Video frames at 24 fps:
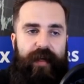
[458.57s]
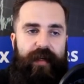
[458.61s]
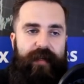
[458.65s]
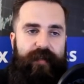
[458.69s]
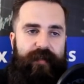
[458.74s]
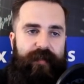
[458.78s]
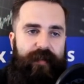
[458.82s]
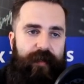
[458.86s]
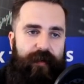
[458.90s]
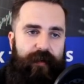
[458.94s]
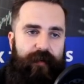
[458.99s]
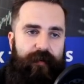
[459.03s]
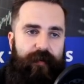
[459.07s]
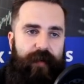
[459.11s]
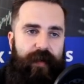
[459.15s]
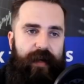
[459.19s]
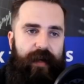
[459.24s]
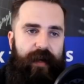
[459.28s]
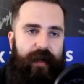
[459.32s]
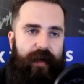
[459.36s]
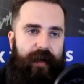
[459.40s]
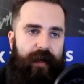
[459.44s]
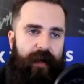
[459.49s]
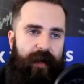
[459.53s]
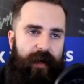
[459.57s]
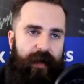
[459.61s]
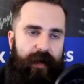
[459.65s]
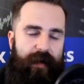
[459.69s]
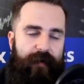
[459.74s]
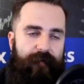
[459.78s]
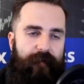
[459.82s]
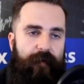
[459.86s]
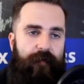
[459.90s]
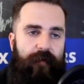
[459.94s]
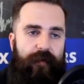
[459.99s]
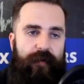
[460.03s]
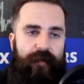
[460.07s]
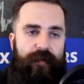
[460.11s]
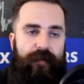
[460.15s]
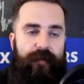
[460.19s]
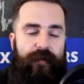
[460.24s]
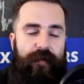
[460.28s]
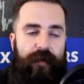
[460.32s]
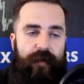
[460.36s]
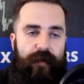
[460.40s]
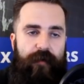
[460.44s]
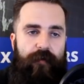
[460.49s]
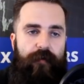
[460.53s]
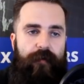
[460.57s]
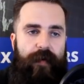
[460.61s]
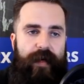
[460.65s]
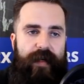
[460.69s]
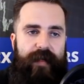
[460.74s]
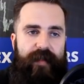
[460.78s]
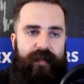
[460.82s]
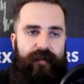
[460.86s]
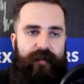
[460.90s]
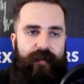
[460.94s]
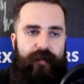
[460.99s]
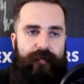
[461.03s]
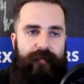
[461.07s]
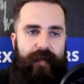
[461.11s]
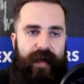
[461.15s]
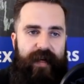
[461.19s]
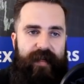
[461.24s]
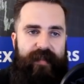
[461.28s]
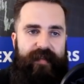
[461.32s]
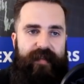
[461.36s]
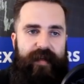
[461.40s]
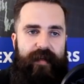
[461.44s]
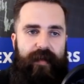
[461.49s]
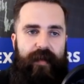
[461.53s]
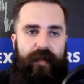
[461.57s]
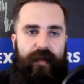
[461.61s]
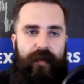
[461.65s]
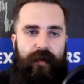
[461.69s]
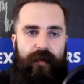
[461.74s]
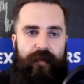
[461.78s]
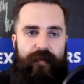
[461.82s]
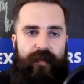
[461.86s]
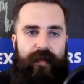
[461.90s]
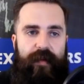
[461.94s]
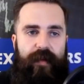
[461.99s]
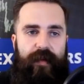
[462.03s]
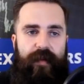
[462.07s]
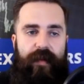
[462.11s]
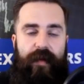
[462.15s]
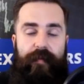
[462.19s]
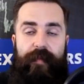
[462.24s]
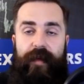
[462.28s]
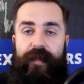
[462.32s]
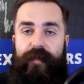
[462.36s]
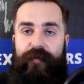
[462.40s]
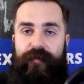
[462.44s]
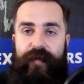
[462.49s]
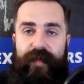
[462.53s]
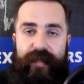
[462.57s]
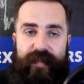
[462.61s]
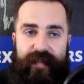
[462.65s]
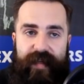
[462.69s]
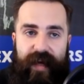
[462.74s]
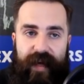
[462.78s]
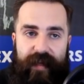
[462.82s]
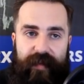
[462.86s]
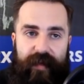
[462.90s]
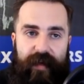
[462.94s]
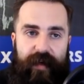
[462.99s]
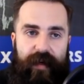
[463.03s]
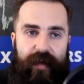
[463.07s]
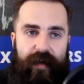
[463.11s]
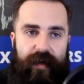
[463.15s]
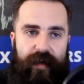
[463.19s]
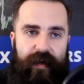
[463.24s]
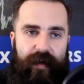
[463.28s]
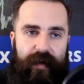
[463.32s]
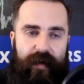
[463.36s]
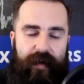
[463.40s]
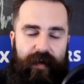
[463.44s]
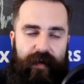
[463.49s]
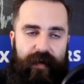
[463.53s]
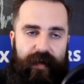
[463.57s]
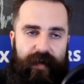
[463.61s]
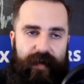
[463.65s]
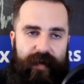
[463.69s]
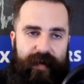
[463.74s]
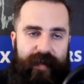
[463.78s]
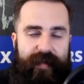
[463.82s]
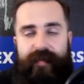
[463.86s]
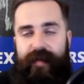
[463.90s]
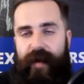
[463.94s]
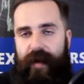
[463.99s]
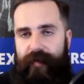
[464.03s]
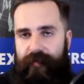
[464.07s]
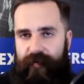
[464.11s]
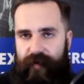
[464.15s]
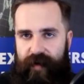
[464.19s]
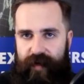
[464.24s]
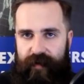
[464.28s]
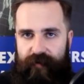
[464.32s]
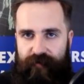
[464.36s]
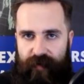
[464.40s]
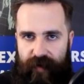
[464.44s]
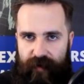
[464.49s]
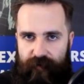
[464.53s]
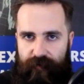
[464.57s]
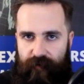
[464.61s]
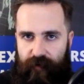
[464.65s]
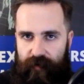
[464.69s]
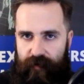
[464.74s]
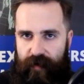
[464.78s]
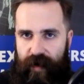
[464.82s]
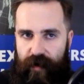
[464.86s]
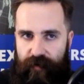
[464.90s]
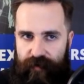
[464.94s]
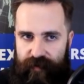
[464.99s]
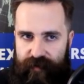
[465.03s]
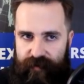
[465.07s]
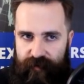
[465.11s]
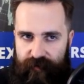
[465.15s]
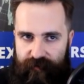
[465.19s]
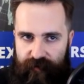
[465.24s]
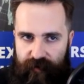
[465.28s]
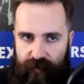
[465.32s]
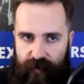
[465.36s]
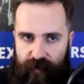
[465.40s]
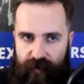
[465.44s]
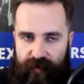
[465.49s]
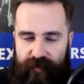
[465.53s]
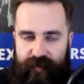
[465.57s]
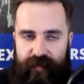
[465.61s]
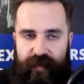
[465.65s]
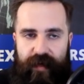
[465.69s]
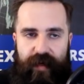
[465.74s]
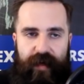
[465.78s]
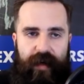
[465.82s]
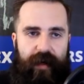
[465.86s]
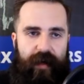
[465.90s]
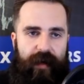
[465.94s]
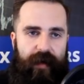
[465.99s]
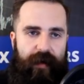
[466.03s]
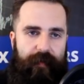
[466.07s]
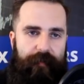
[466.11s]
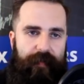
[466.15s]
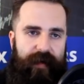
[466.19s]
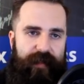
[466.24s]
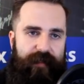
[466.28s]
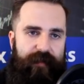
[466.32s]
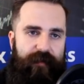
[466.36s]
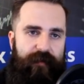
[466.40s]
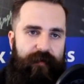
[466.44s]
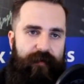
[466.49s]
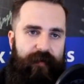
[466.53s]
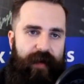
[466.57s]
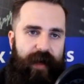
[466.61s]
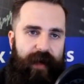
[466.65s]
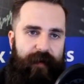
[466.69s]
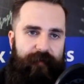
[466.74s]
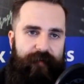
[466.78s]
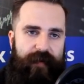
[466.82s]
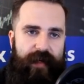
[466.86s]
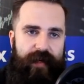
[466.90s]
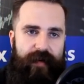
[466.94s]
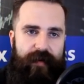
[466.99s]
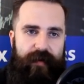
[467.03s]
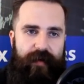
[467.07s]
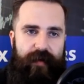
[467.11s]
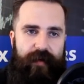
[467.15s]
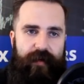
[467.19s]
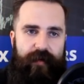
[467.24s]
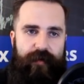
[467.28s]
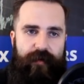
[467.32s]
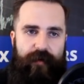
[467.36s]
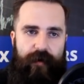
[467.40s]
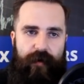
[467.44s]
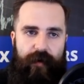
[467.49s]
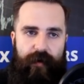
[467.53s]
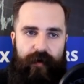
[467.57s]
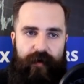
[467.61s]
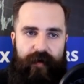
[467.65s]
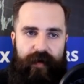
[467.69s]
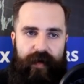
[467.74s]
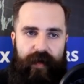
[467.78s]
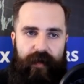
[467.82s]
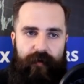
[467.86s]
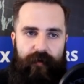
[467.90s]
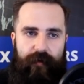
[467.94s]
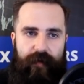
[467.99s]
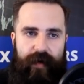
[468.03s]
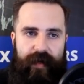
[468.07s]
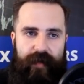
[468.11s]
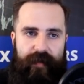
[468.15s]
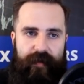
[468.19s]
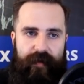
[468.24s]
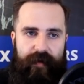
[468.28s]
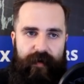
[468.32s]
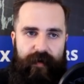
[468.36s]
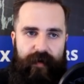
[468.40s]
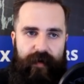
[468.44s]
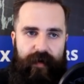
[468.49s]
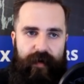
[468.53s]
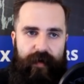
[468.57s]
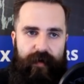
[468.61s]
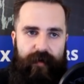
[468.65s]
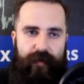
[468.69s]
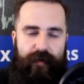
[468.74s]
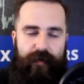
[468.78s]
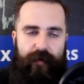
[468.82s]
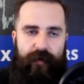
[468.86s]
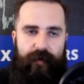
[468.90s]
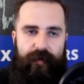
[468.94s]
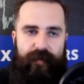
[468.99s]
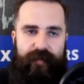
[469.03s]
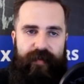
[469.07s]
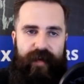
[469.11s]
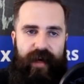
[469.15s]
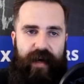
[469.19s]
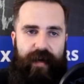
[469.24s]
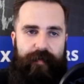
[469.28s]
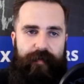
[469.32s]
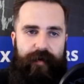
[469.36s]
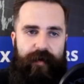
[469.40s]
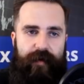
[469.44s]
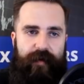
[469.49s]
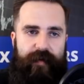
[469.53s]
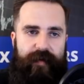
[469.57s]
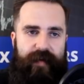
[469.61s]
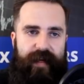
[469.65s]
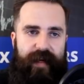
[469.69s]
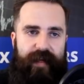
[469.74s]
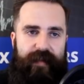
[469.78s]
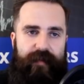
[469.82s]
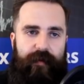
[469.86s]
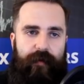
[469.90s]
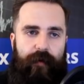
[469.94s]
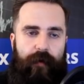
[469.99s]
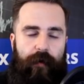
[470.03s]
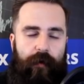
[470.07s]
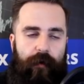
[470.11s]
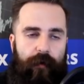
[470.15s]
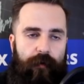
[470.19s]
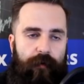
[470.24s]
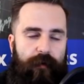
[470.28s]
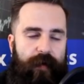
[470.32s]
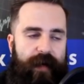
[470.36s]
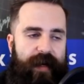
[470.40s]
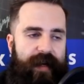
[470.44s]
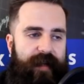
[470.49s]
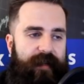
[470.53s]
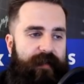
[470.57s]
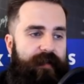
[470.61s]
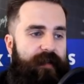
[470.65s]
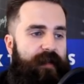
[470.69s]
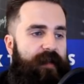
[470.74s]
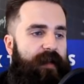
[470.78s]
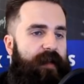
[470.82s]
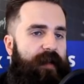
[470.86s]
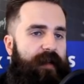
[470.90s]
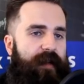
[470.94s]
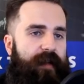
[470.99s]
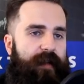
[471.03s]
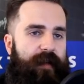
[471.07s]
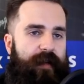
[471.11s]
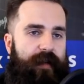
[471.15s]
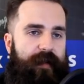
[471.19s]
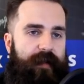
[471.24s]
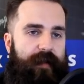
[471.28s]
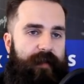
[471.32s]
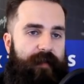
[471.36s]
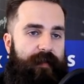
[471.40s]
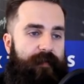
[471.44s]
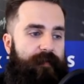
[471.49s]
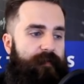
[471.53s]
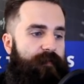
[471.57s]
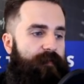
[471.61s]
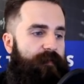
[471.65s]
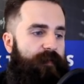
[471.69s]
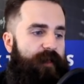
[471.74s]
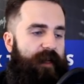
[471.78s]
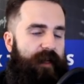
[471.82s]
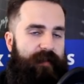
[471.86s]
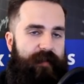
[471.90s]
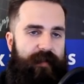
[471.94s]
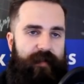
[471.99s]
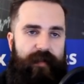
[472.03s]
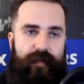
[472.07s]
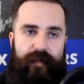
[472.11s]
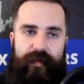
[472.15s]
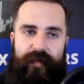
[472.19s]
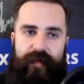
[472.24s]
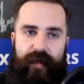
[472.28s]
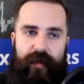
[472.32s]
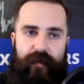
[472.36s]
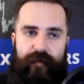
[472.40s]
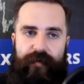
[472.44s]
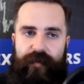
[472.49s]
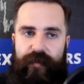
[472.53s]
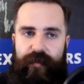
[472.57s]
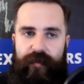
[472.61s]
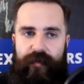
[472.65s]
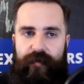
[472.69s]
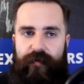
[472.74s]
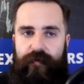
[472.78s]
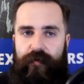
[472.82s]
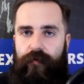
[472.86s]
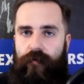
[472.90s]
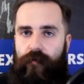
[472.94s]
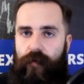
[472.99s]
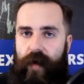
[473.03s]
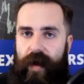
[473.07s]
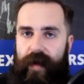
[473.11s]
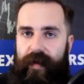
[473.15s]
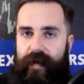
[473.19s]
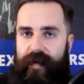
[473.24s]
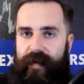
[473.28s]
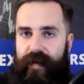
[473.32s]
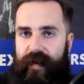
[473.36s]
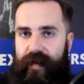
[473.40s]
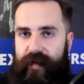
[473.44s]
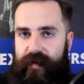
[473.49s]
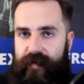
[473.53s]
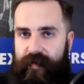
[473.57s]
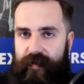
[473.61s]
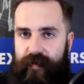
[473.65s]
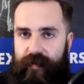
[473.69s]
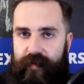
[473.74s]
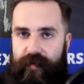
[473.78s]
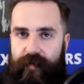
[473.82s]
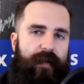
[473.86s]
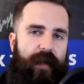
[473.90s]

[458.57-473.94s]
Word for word: So uh, if you want to know when does your max daily loss limit reset, uh, it's every 24 hours, of course, uh, but you have here your calculator, your timer that always uh, just tells you when it is.